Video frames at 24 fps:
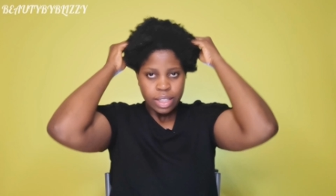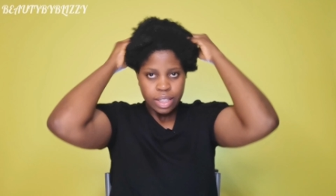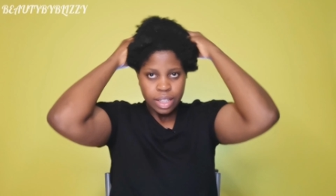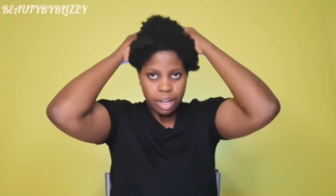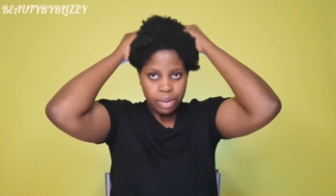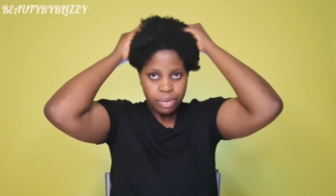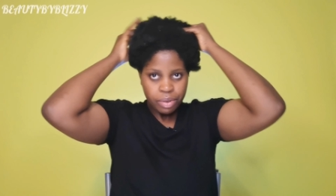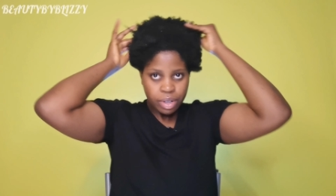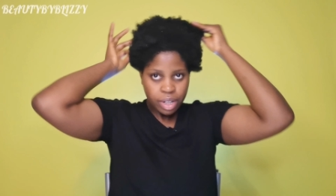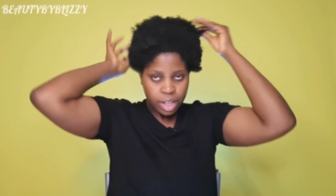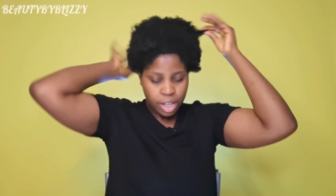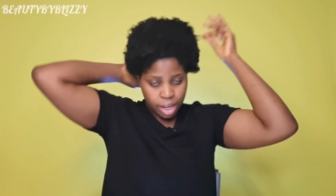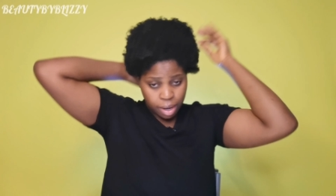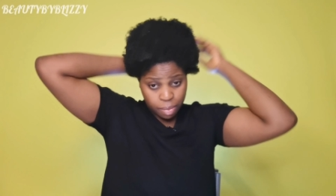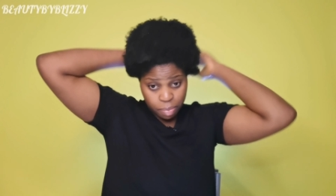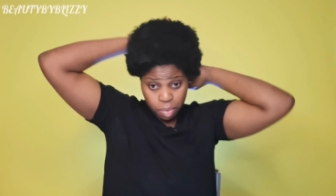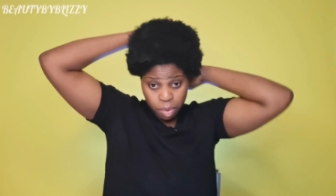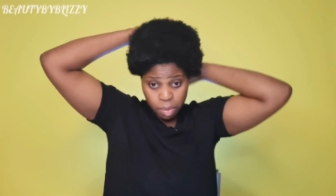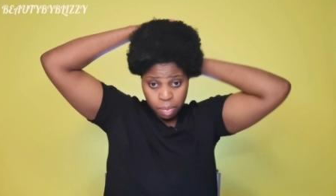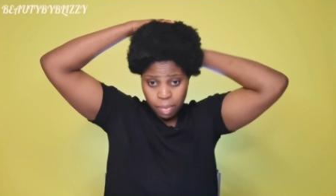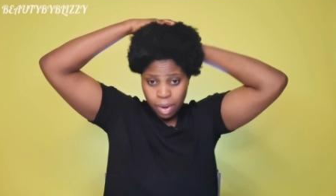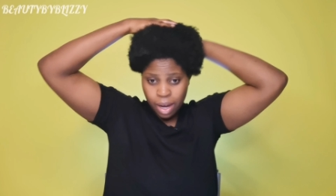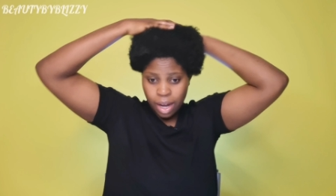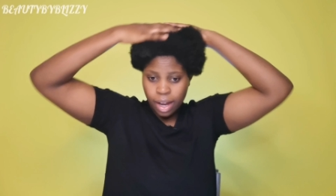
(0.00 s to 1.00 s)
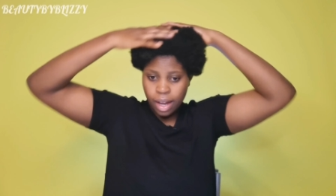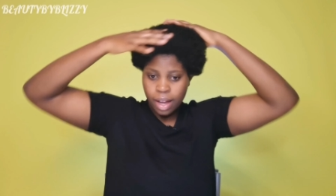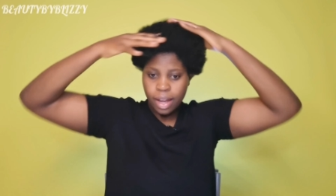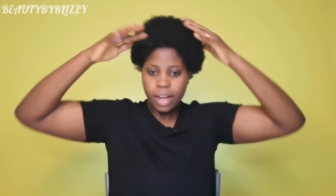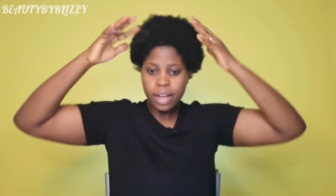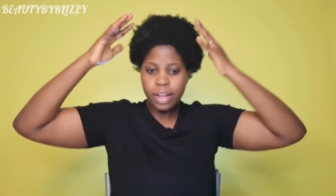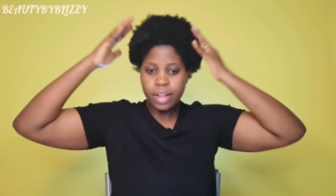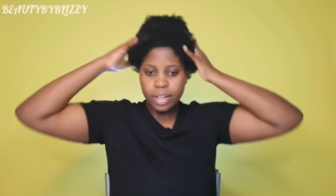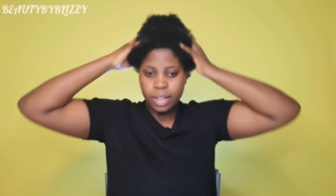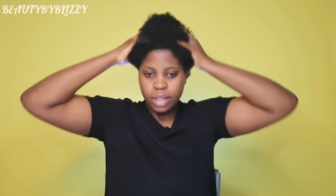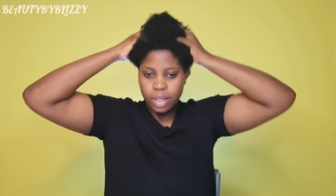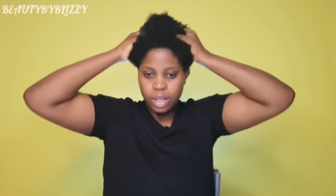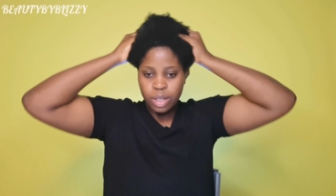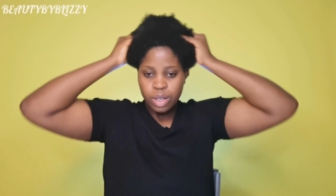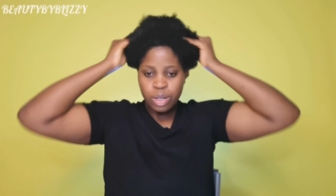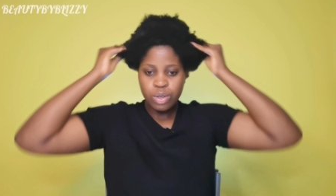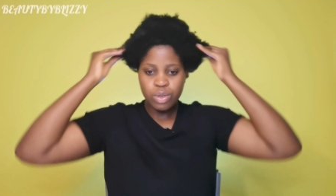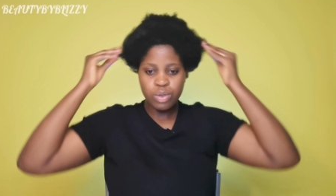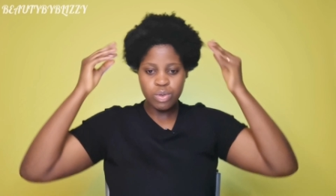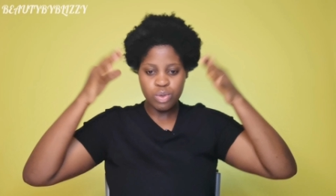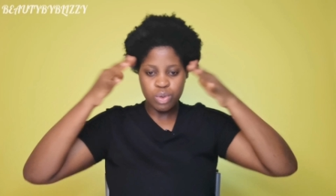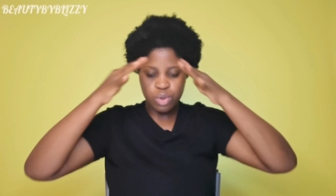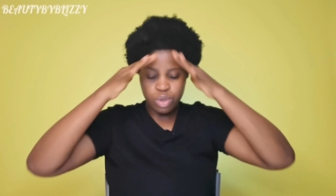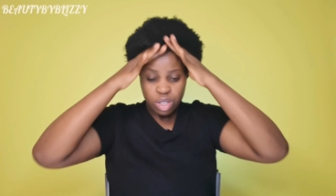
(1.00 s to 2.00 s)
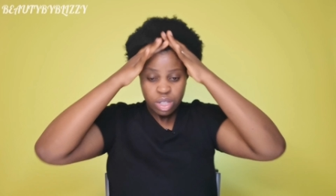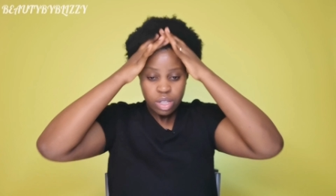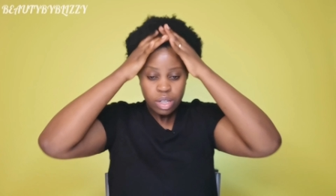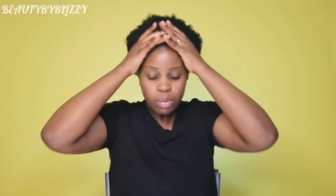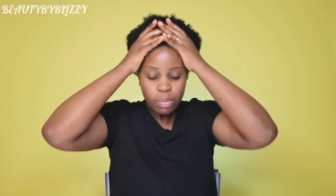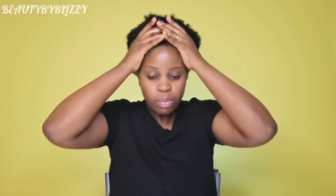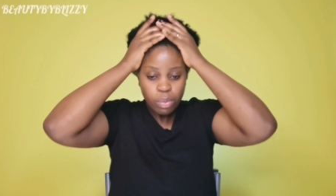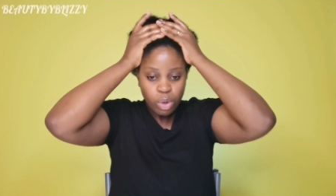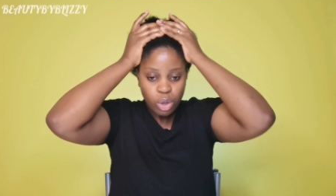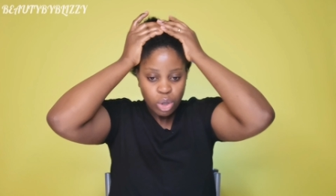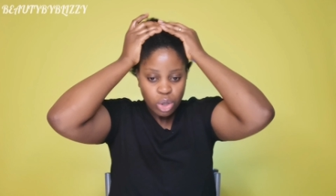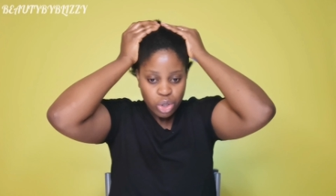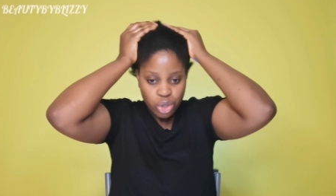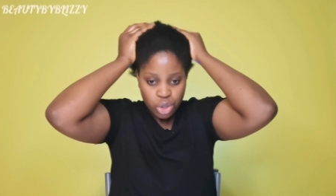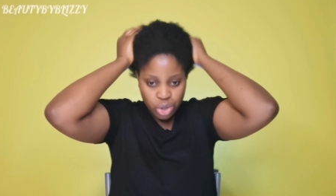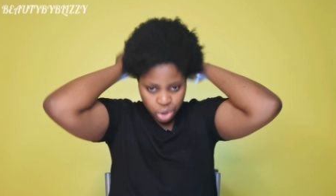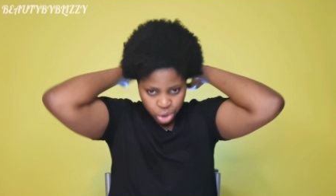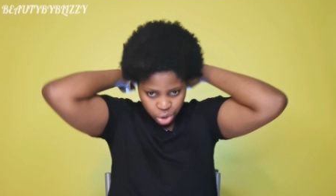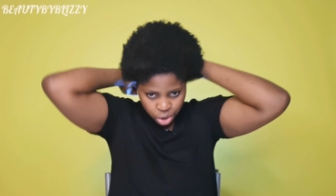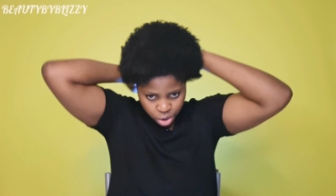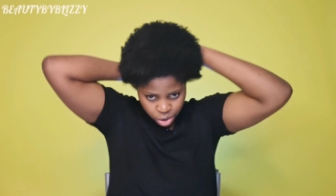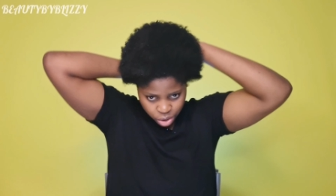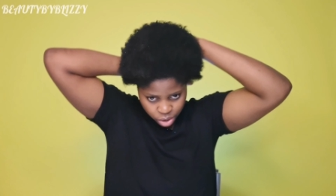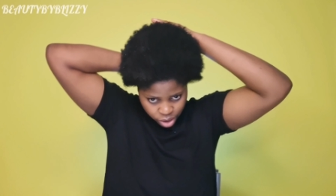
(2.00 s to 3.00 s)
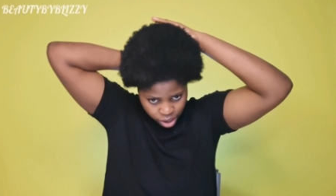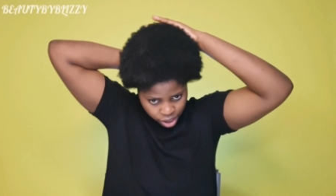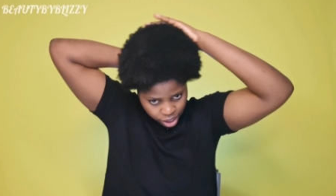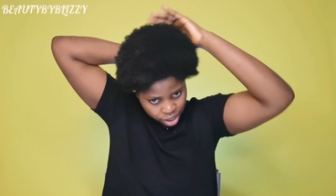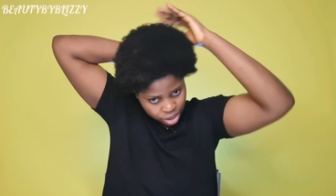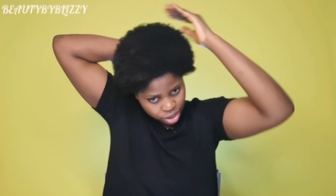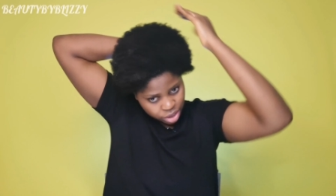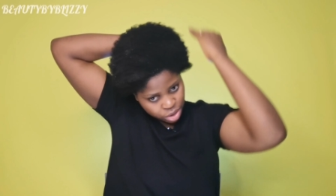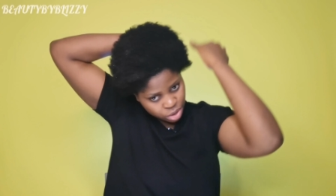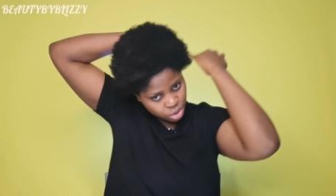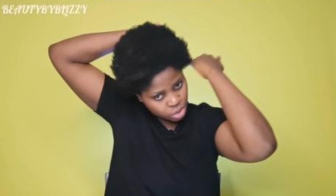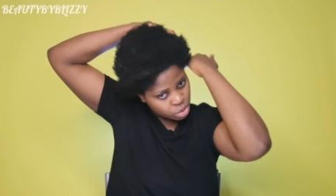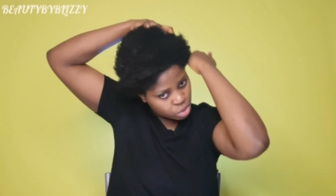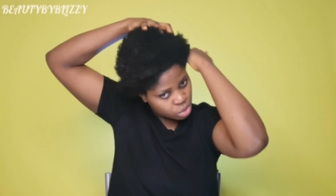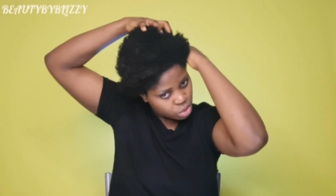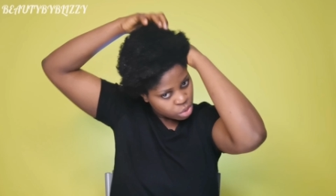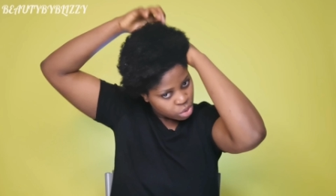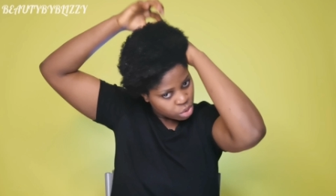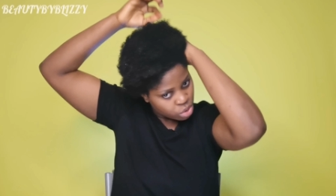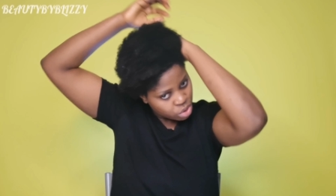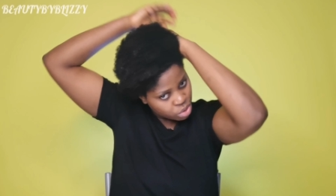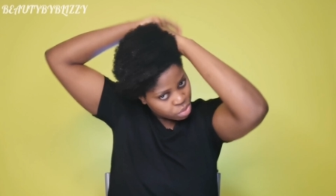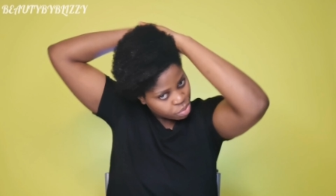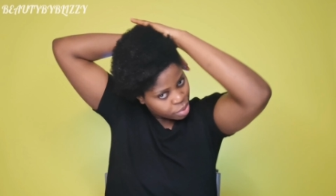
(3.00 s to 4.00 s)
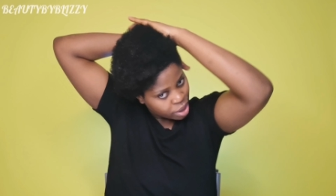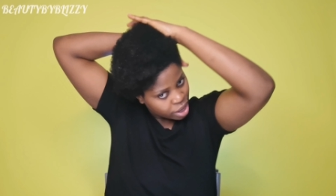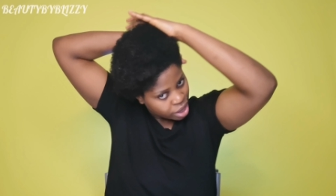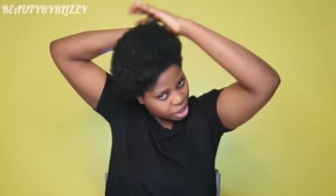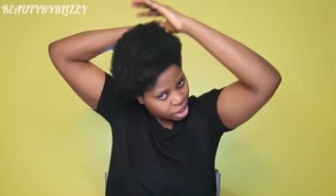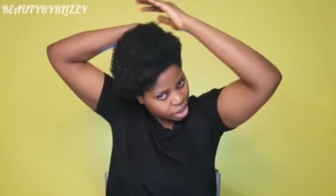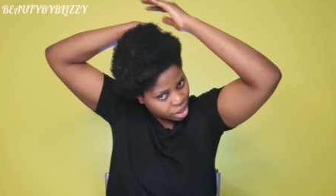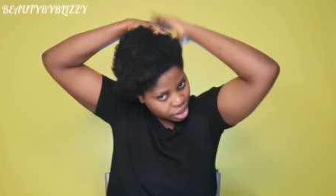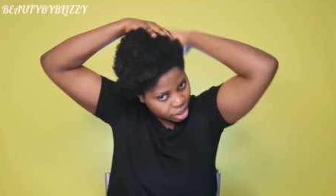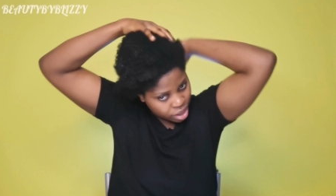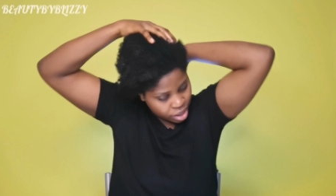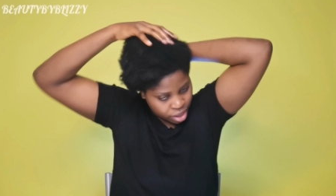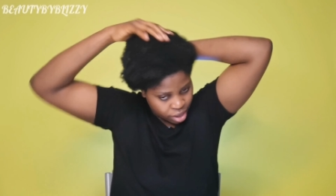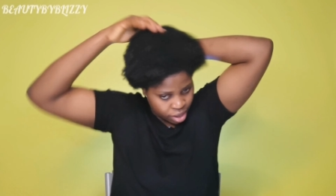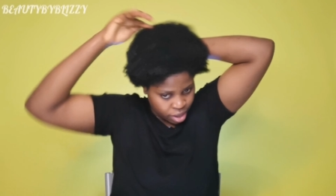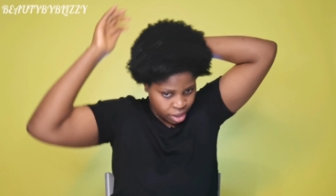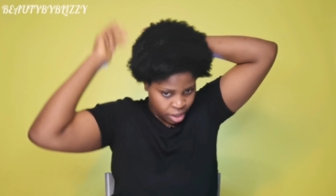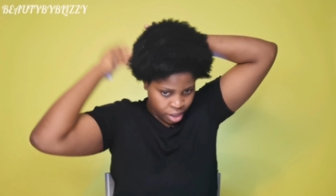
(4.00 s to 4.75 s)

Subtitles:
They are really helping my hair to stay moisture and to grow my hair.